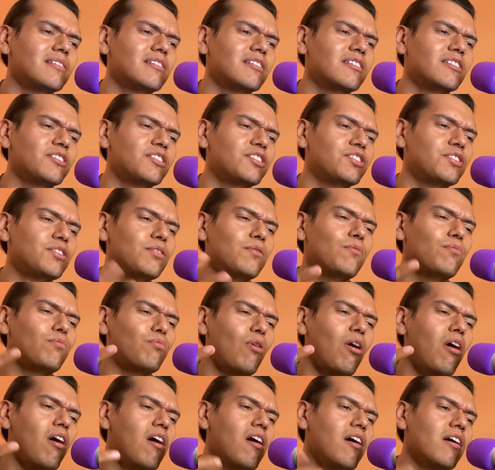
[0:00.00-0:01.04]
She's so
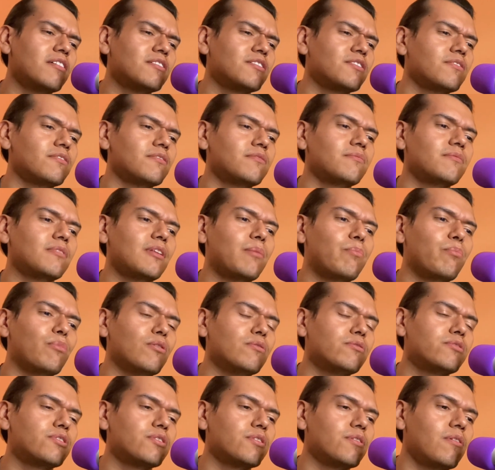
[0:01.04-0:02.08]
raw, so
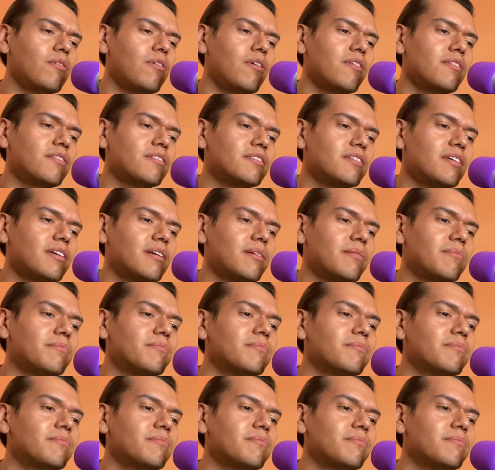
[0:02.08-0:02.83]
emotional all the time.